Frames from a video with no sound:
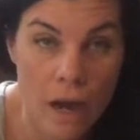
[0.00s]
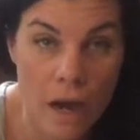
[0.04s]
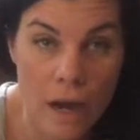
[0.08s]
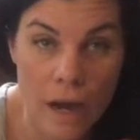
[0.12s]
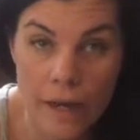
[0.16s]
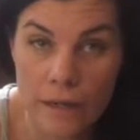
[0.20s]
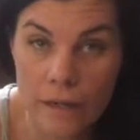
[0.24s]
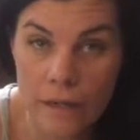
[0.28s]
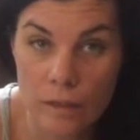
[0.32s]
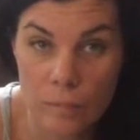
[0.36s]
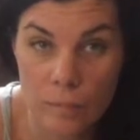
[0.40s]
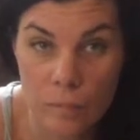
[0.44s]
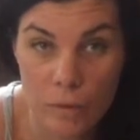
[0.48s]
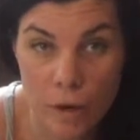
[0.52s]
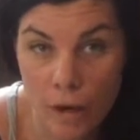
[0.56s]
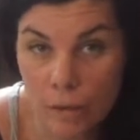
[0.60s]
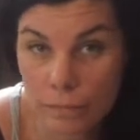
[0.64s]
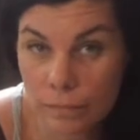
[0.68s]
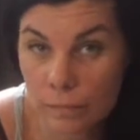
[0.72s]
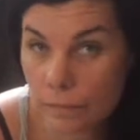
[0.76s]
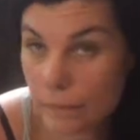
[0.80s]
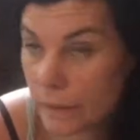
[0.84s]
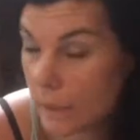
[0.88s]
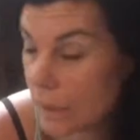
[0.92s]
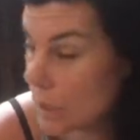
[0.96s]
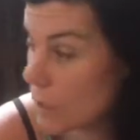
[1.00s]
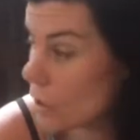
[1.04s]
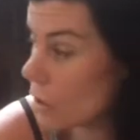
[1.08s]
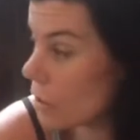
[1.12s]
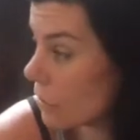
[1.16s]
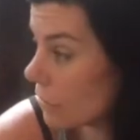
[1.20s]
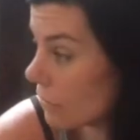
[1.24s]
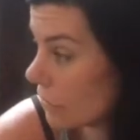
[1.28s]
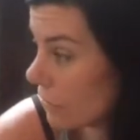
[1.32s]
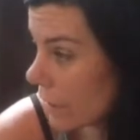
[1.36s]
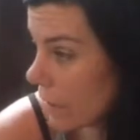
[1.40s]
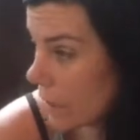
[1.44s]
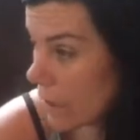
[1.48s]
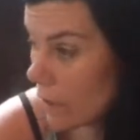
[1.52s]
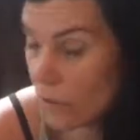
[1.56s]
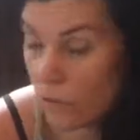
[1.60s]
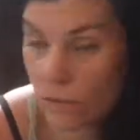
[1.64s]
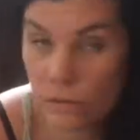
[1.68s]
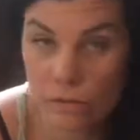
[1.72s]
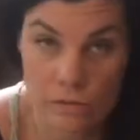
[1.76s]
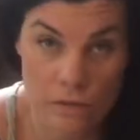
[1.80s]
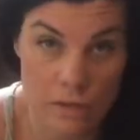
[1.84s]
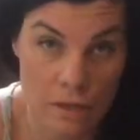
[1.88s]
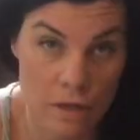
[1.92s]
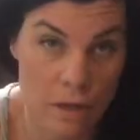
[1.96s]
I could probably do
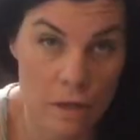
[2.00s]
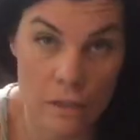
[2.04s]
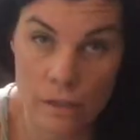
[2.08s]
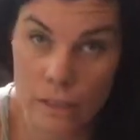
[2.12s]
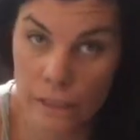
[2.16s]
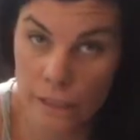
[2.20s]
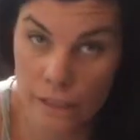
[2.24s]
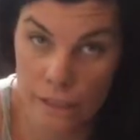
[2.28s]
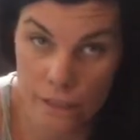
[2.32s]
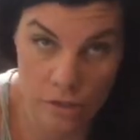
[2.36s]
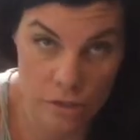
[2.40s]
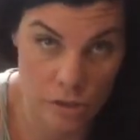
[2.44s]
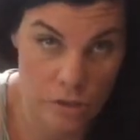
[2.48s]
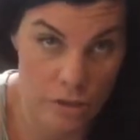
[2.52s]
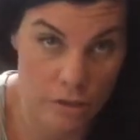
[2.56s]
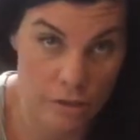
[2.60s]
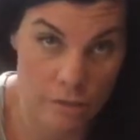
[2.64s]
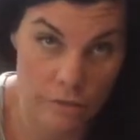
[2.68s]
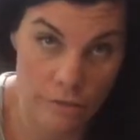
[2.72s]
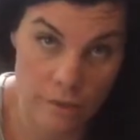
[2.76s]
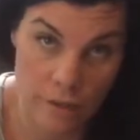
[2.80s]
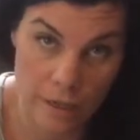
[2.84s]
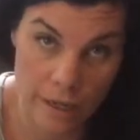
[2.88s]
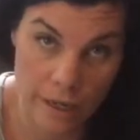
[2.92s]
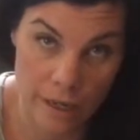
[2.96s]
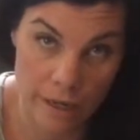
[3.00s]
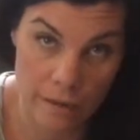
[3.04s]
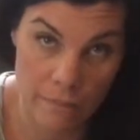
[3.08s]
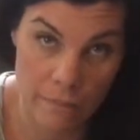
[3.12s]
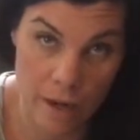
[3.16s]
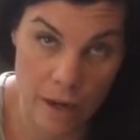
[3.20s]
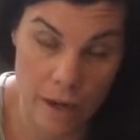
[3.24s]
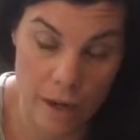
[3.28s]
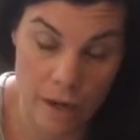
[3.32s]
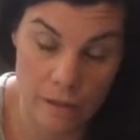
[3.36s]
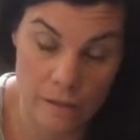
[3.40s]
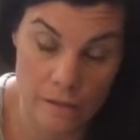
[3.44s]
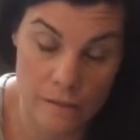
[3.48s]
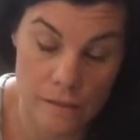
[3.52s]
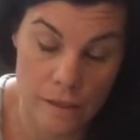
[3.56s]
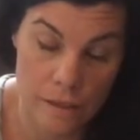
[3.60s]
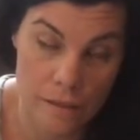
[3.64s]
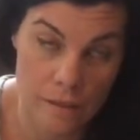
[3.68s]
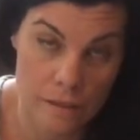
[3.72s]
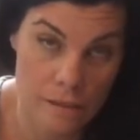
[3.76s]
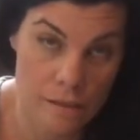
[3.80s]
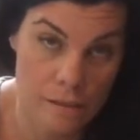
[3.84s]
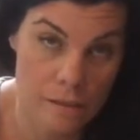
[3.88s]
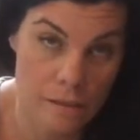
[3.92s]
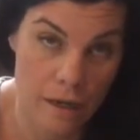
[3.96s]
videos on each of the handbags
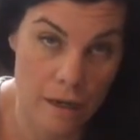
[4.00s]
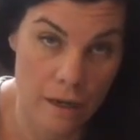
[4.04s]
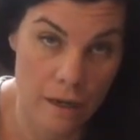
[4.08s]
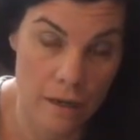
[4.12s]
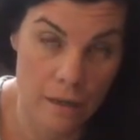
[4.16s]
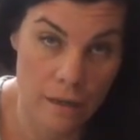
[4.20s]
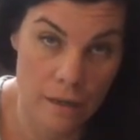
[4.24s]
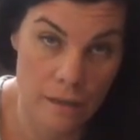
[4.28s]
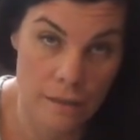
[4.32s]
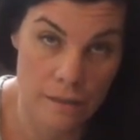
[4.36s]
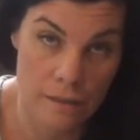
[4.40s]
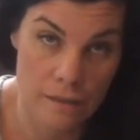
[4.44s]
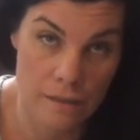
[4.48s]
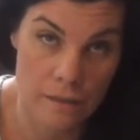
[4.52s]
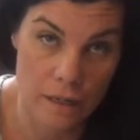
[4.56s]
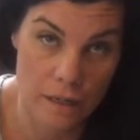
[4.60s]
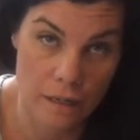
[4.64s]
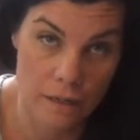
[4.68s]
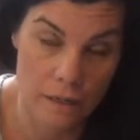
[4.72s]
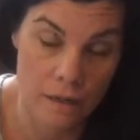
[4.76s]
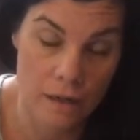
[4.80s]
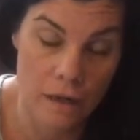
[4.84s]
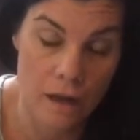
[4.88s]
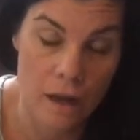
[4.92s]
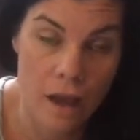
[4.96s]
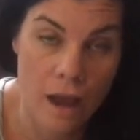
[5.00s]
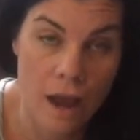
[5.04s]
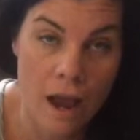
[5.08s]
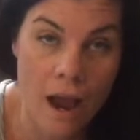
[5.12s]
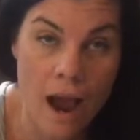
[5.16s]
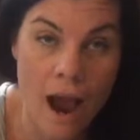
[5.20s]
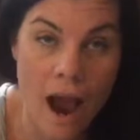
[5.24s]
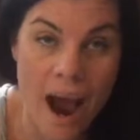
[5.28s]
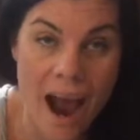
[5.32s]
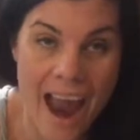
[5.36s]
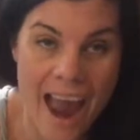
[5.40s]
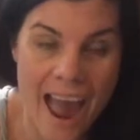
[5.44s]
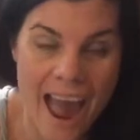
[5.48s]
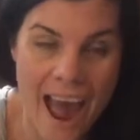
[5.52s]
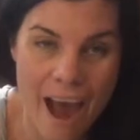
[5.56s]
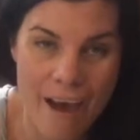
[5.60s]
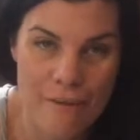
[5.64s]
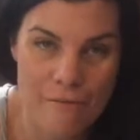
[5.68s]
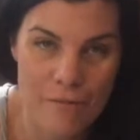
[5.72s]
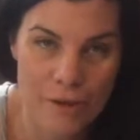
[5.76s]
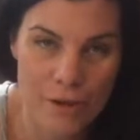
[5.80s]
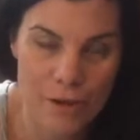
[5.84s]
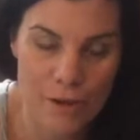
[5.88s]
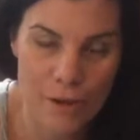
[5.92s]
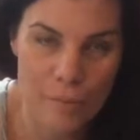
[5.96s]
and the style and designer I
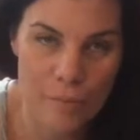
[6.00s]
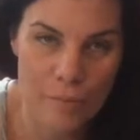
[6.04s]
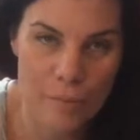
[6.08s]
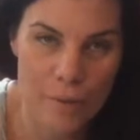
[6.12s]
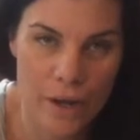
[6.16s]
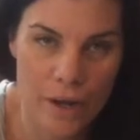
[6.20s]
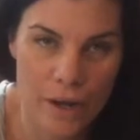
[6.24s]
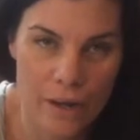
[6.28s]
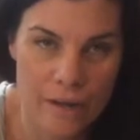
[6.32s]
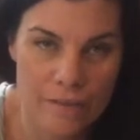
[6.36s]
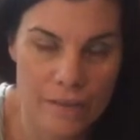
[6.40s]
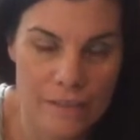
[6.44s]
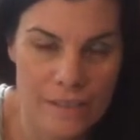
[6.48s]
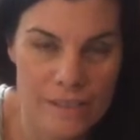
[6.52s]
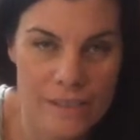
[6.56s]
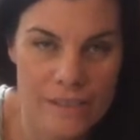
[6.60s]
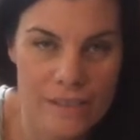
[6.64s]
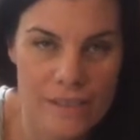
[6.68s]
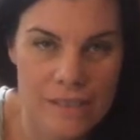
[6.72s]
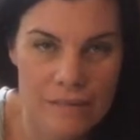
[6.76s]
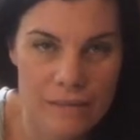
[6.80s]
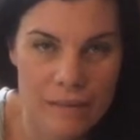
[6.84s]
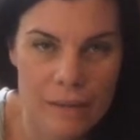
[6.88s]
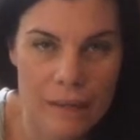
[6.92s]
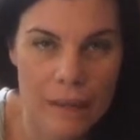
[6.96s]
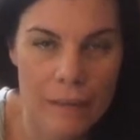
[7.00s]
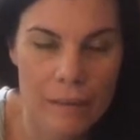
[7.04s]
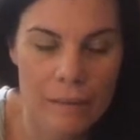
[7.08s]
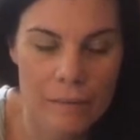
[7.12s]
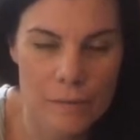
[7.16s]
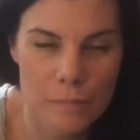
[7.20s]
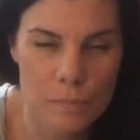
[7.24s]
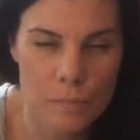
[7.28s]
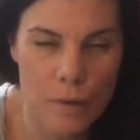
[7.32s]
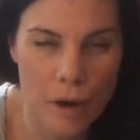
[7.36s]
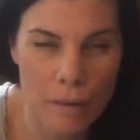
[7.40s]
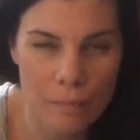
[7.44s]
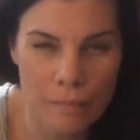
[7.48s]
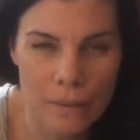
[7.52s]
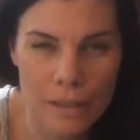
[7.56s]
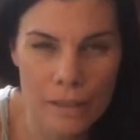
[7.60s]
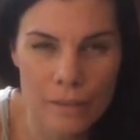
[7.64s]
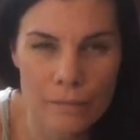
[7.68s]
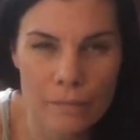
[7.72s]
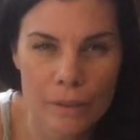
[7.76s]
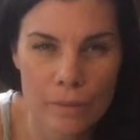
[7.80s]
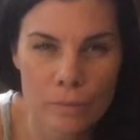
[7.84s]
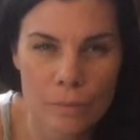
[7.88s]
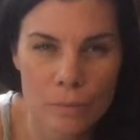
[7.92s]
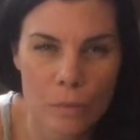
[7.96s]
have here, but it's probably going
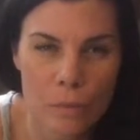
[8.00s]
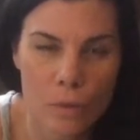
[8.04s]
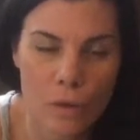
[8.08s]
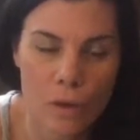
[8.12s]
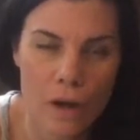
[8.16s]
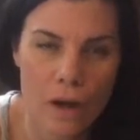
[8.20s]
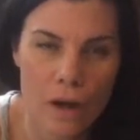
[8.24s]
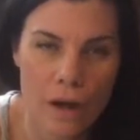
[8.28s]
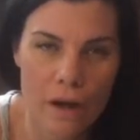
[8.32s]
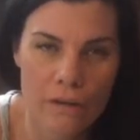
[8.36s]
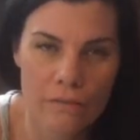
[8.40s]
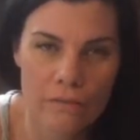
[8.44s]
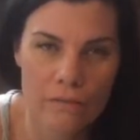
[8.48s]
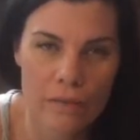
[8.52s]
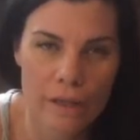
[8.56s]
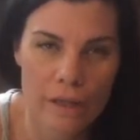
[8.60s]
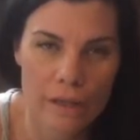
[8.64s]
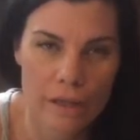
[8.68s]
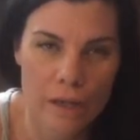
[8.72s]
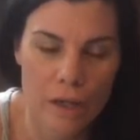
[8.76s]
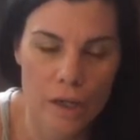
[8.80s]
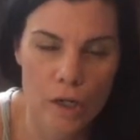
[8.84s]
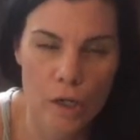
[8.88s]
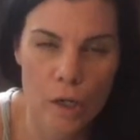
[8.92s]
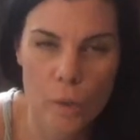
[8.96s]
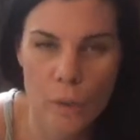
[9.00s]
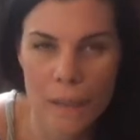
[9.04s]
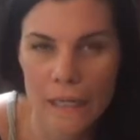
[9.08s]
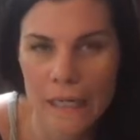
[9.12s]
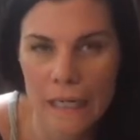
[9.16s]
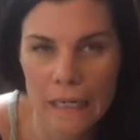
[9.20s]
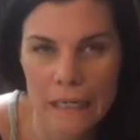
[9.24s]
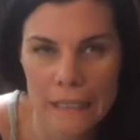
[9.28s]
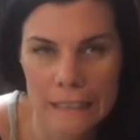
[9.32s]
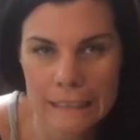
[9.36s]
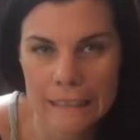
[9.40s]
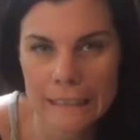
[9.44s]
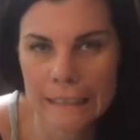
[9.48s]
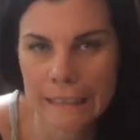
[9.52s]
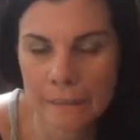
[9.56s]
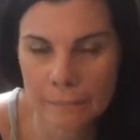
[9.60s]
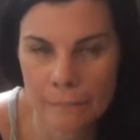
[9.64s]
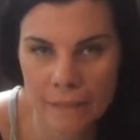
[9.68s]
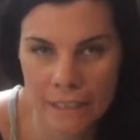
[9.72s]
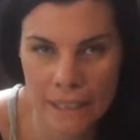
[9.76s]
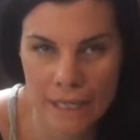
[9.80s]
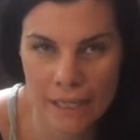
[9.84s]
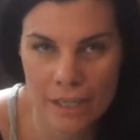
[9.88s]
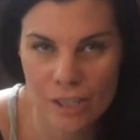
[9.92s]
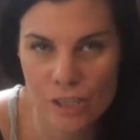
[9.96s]
to be more of like a quick
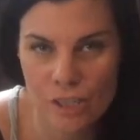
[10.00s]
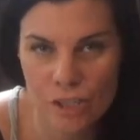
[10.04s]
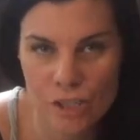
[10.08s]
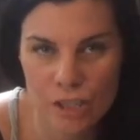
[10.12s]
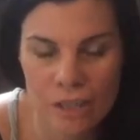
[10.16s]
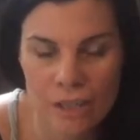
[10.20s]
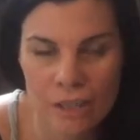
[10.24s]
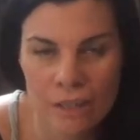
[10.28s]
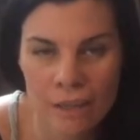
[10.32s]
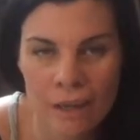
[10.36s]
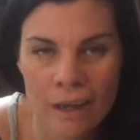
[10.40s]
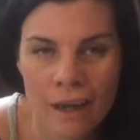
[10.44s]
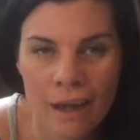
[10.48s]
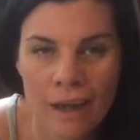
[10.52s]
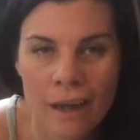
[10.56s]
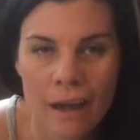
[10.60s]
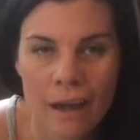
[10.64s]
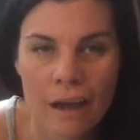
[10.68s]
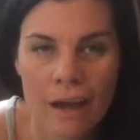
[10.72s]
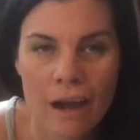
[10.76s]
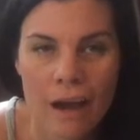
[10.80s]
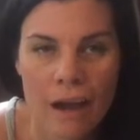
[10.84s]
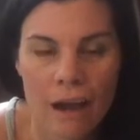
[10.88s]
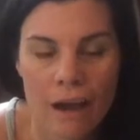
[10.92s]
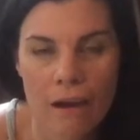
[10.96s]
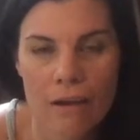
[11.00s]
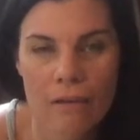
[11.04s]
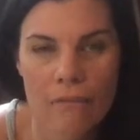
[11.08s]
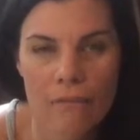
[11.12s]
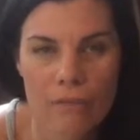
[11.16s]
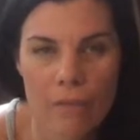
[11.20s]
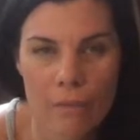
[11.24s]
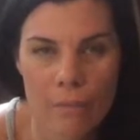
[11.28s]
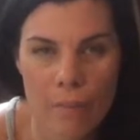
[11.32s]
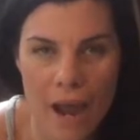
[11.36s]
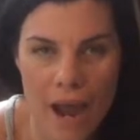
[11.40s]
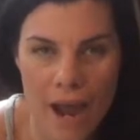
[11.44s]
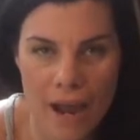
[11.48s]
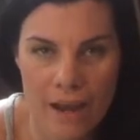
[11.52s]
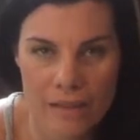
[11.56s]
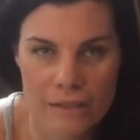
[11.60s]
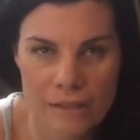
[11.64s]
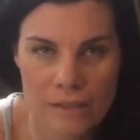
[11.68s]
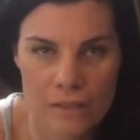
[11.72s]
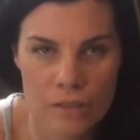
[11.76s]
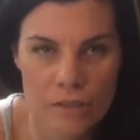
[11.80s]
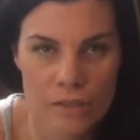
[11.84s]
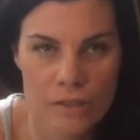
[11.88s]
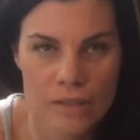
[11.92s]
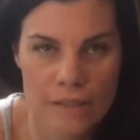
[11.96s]
elimination of the bags
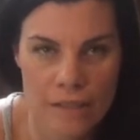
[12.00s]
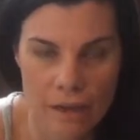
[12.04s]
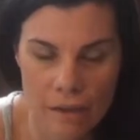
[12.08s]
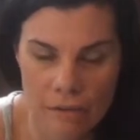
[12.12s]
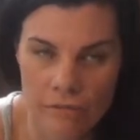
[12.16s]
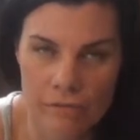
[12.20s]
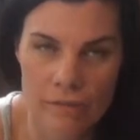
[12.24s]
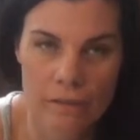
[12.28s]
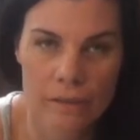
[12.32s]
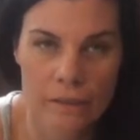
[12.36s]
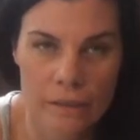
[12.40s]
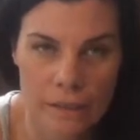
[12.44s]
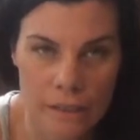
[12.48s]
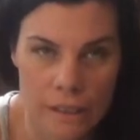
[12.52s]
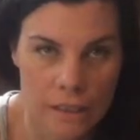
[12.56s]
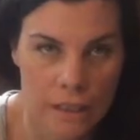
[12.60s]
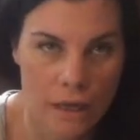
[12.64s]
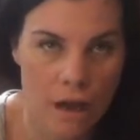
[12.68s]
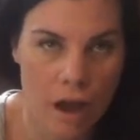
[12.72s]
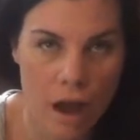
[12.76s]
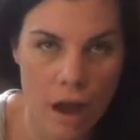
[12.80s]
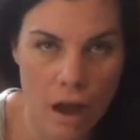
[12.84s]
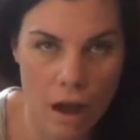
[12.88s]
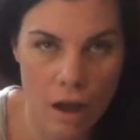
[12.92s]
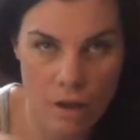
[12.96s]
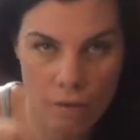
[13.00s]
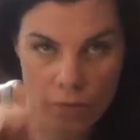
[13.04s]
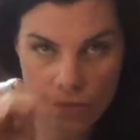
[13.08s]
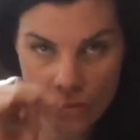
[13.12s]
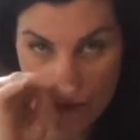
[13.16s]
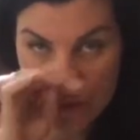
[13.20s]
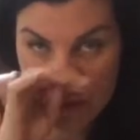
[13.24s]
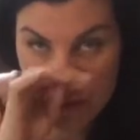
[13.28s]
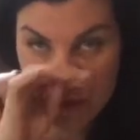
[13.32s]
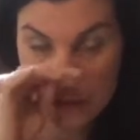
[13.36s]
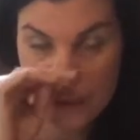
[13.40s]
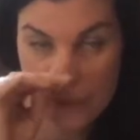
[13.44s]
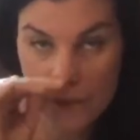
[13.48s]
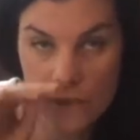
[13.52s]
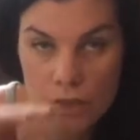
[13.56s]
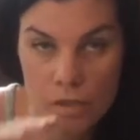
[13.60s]
that are definitely not authentic.